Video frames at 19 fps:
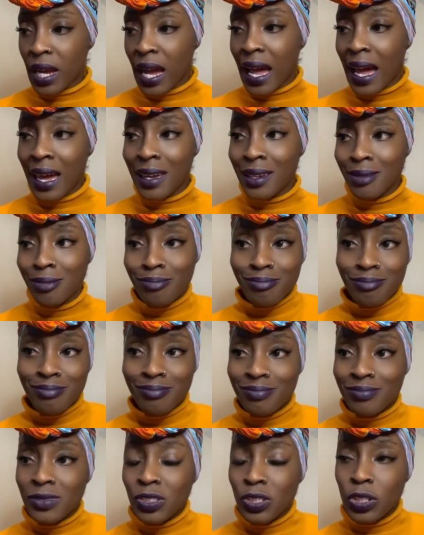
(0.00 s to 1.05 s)
I,
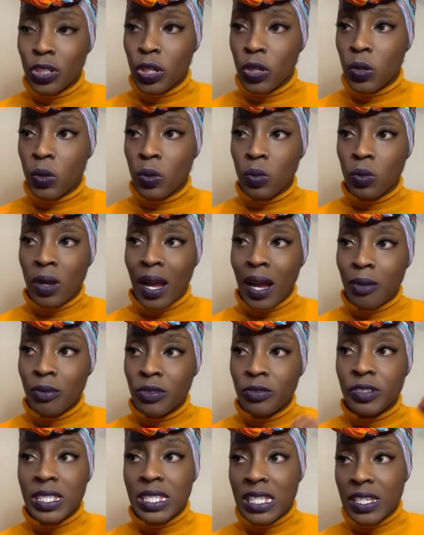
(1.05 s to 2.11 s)
you know, I would
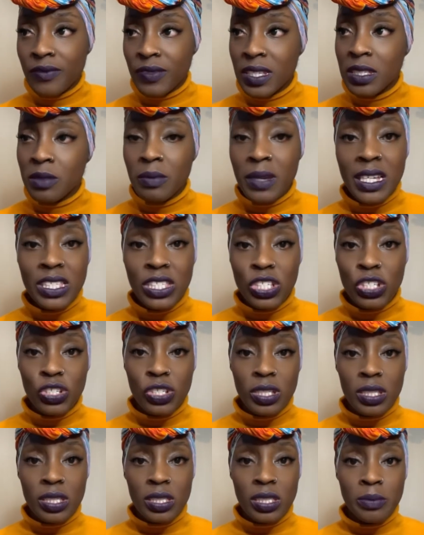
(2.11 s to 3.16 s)
receive these
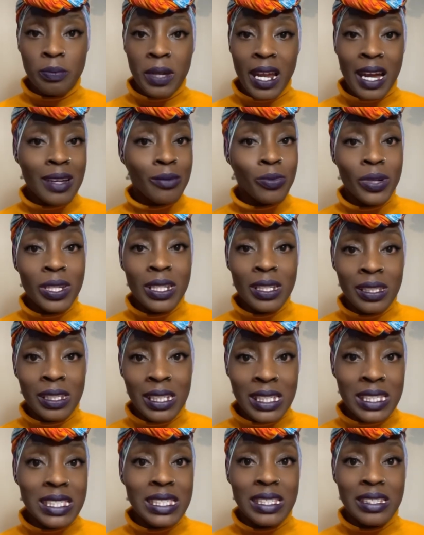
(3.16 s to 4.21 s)
messages, but I wouldn't
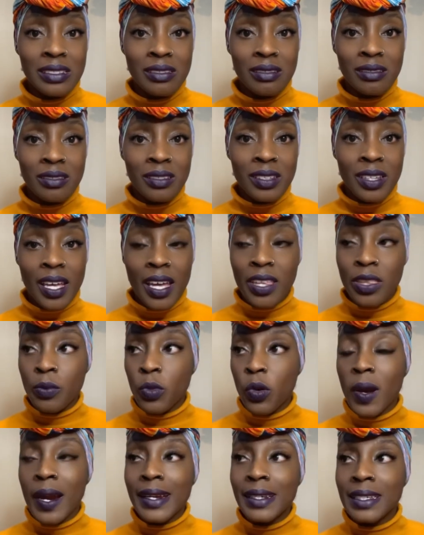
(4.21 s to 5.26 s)
listen. And the
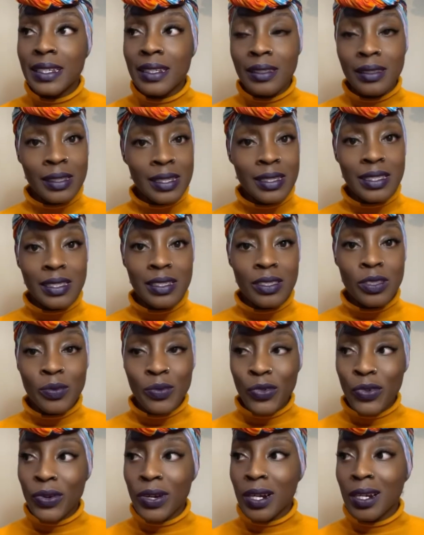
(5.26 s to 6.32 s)
more I didn't listen, the
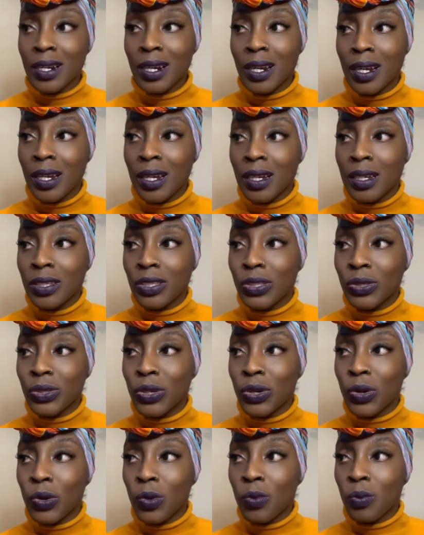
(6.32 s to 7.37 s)
more you
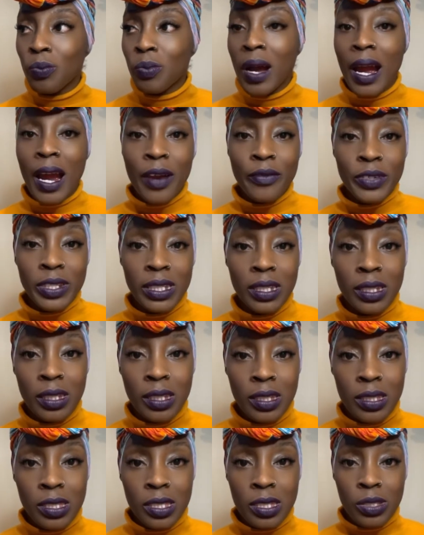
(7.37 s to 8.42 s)
know, poverty
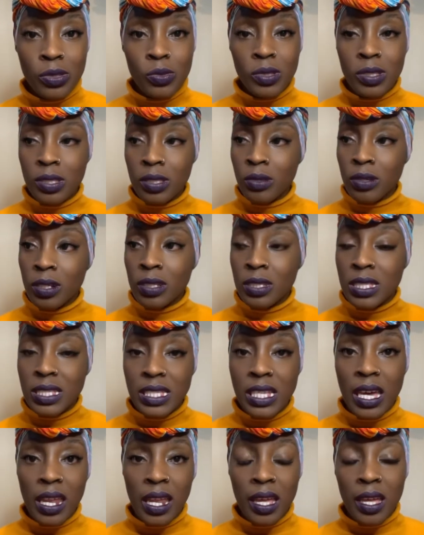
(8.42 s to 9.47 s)
continued uh,
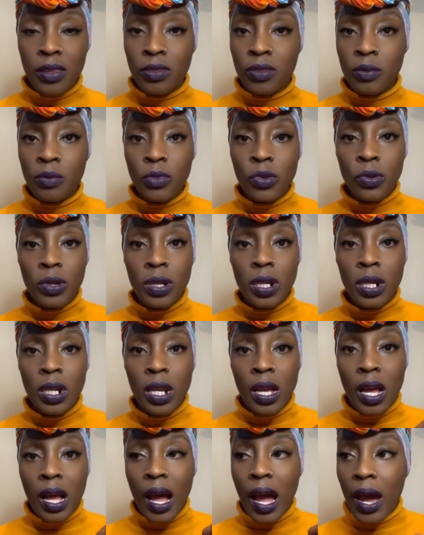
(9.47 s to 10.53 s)
set in. The more
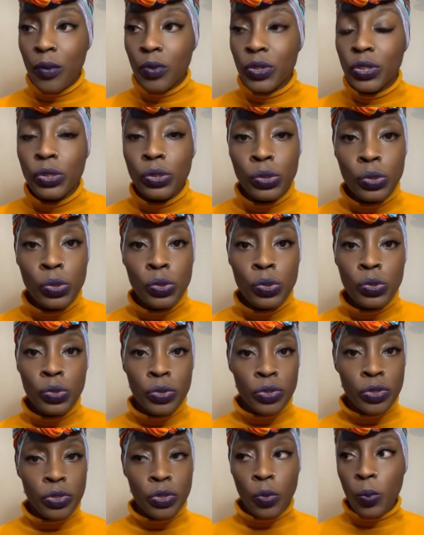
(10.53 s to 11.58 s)
I would
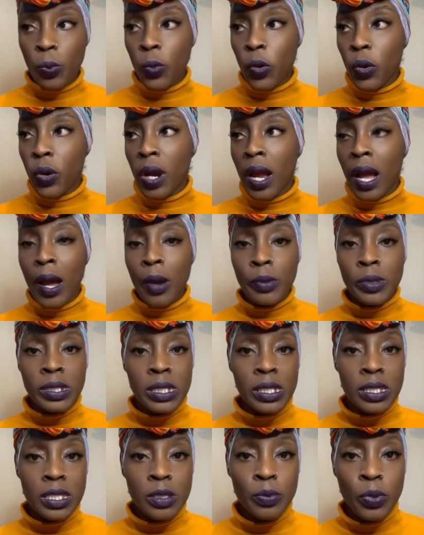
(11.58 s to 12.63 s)
lose, the more I would
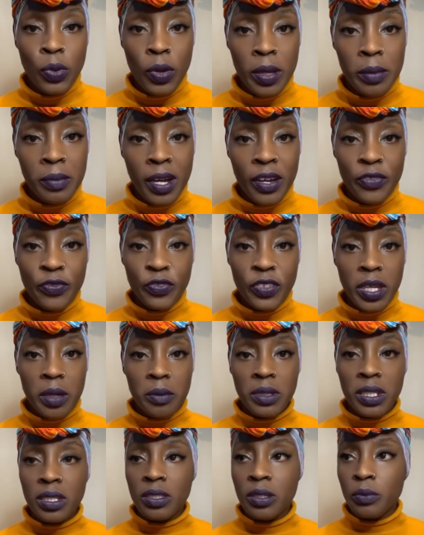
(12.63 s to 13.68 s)
disappoint my
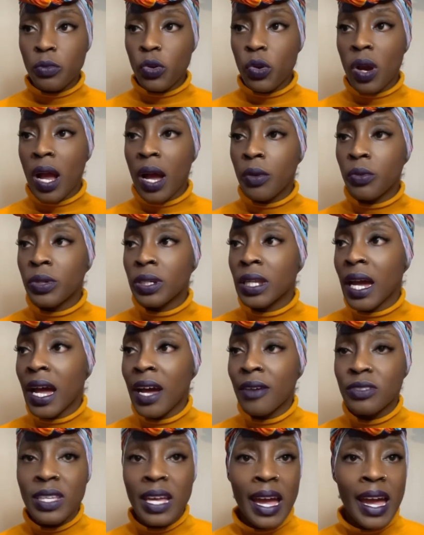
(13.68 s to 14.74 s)
family. The more I would
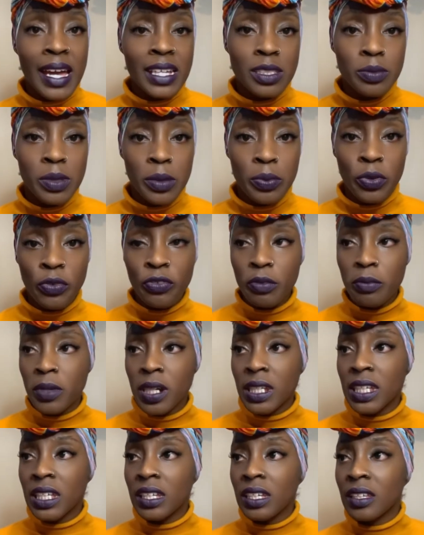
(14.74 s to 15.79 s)
have to ask people for
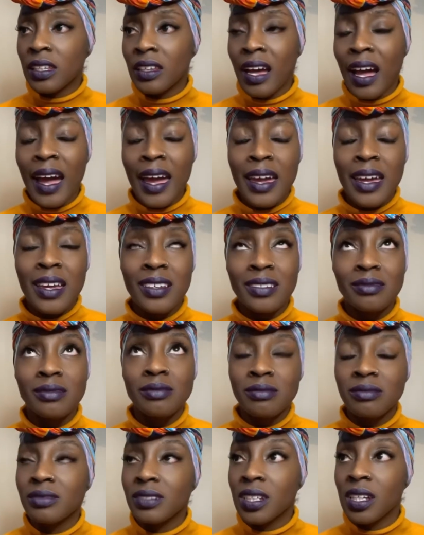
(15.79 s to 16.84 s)
money, and I,
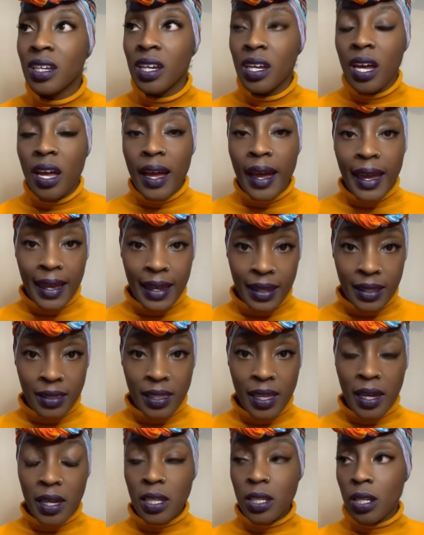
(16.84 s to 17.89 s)
oh, I hate
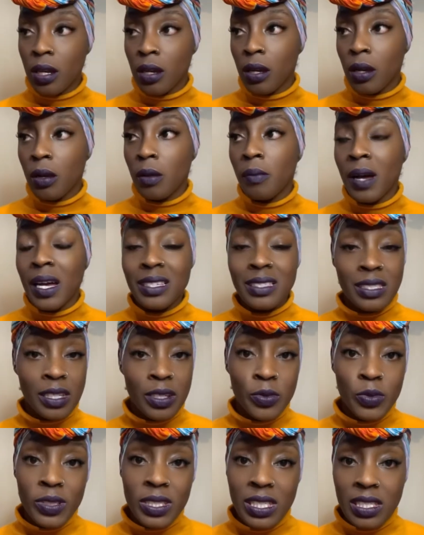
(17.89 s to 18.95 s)
that. Um, my
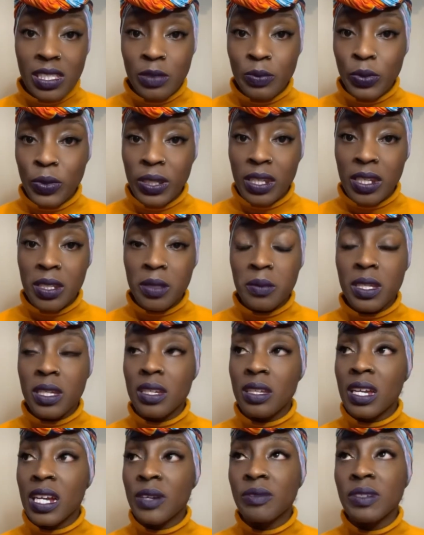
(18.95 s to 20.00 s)
son was disappointed in me
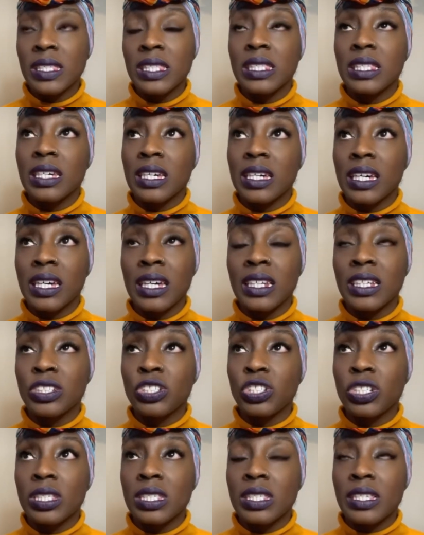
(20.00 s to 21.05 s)
and everything, and it's
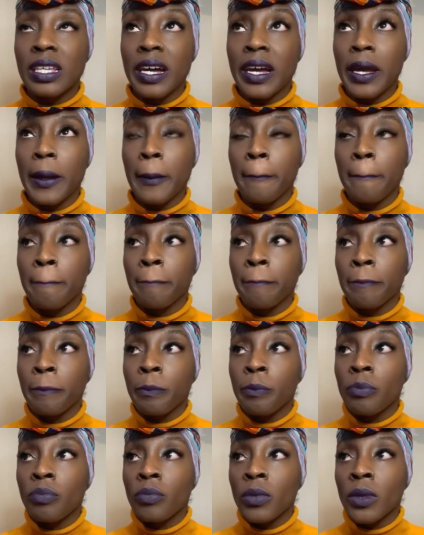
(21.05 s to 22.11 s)
just like,
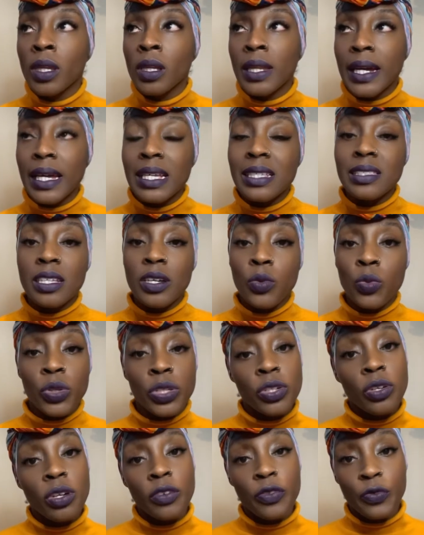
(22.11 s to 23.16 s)
like I said, when
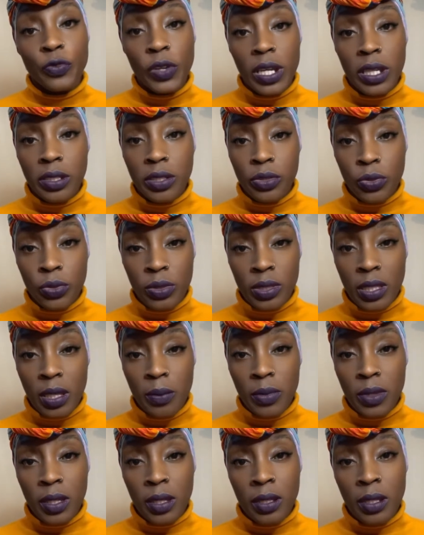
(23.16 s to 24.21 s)
you're afraid to do
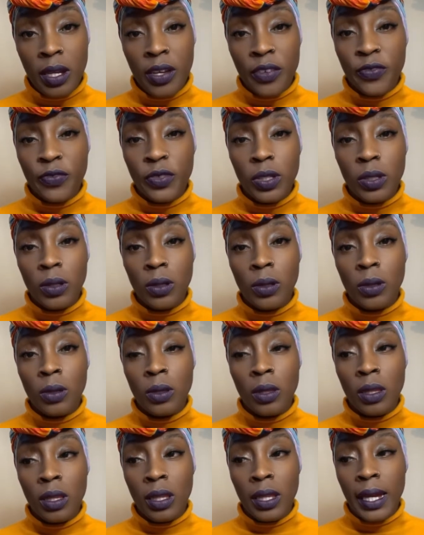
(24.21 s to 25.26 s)
something, I
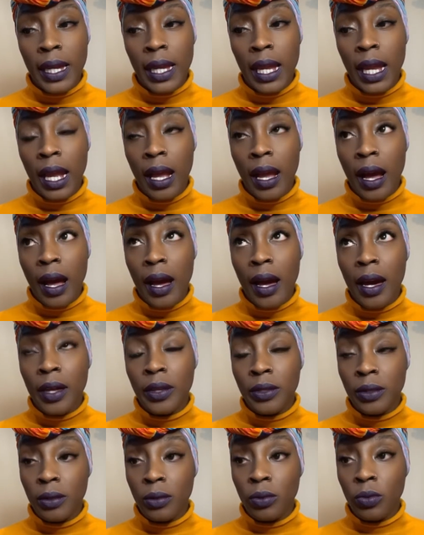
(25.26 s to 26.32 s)
feel like God
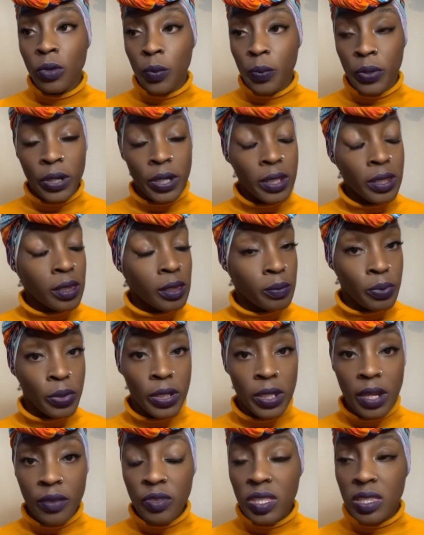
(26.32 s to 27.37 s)
will put put
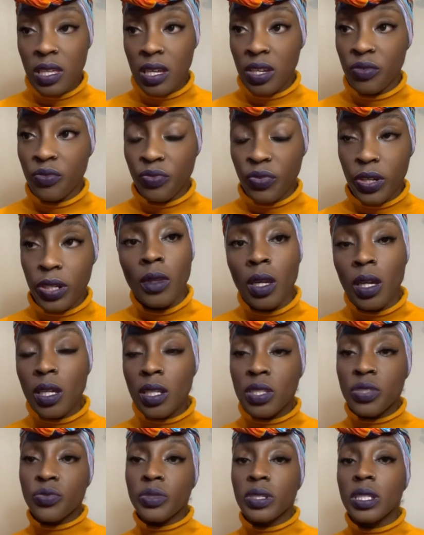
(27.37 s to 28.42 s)
everything in front of you, and
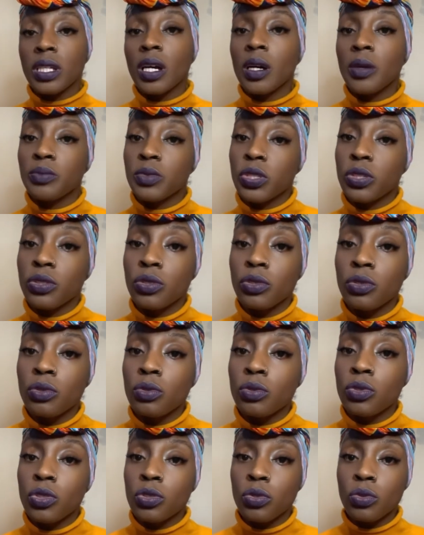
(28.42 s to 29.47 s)
it's really up to
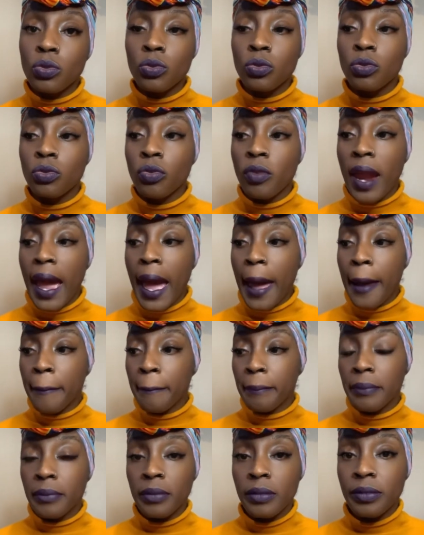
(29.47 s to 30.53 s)
you to grab
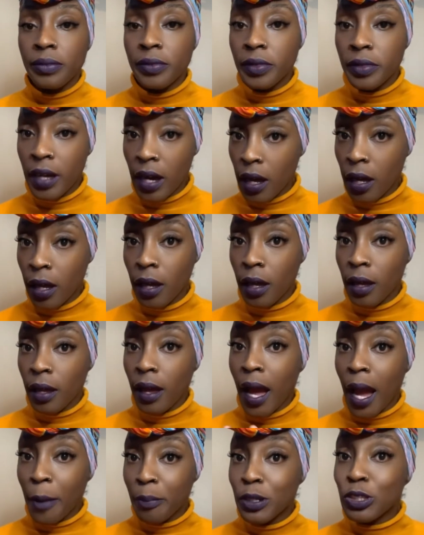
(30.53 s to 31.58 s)
the
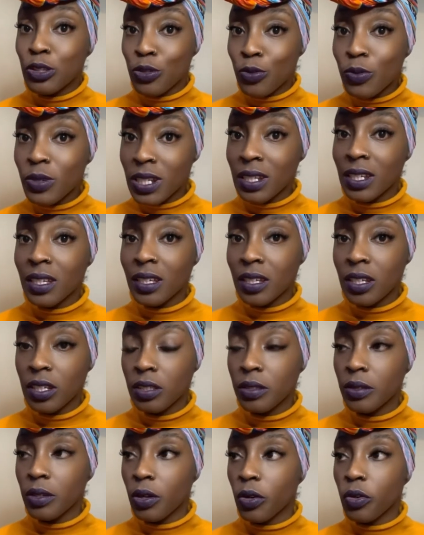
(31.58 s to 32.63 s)
opportunity,
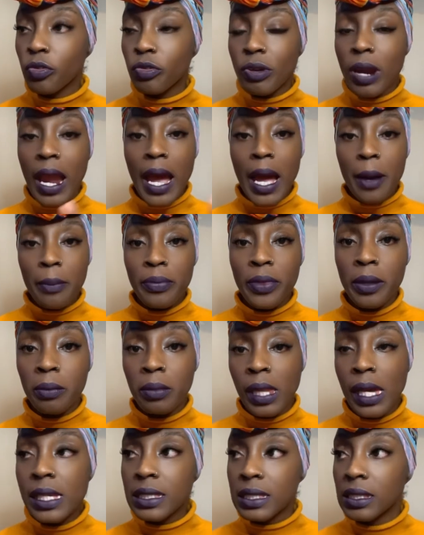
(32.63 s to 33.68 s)
you know, grab the
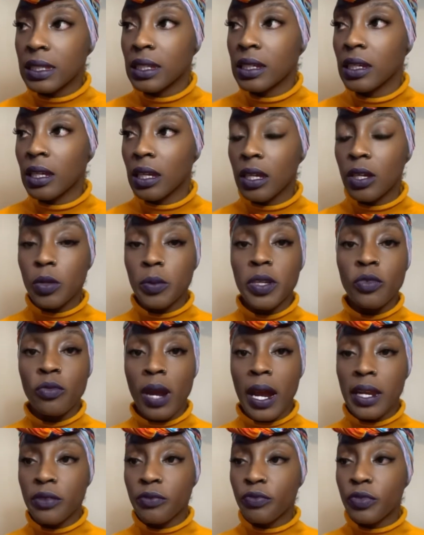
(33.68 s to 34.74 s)
blessing. It'll be
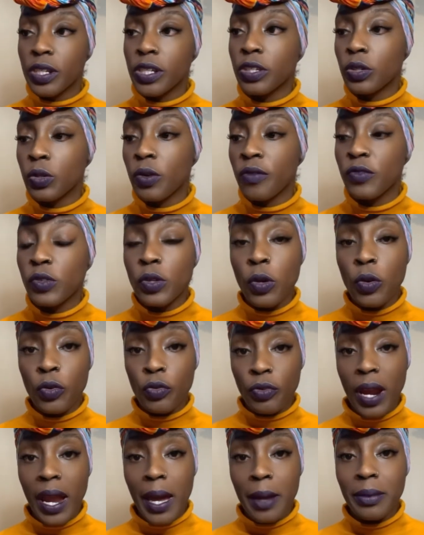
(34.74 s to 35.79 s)
right in front of you. If you don't
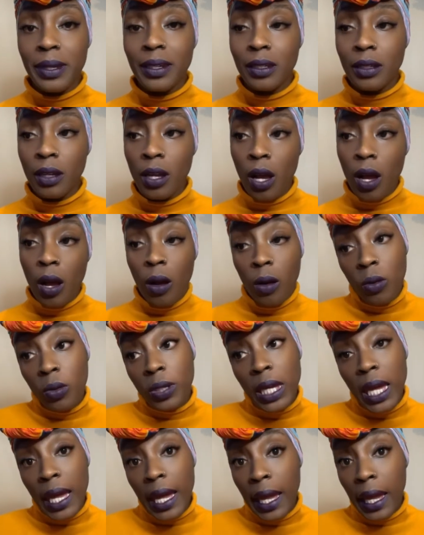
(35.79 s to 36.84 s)
grab it,
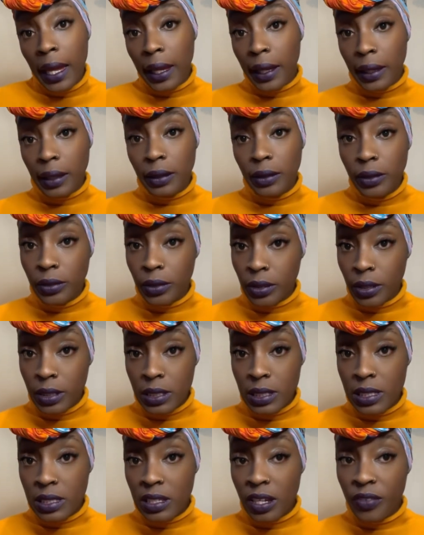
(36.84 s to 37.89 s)
okay, you're going
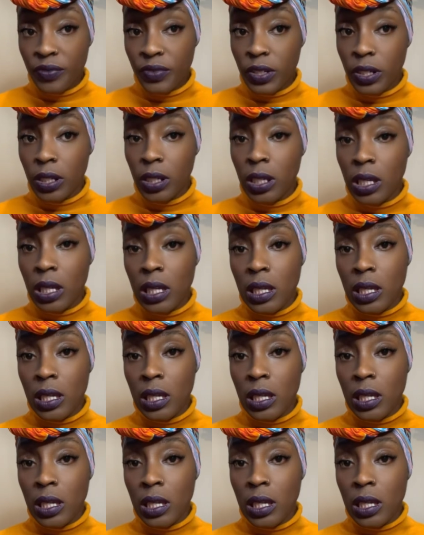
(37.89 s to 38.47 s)
to suffer.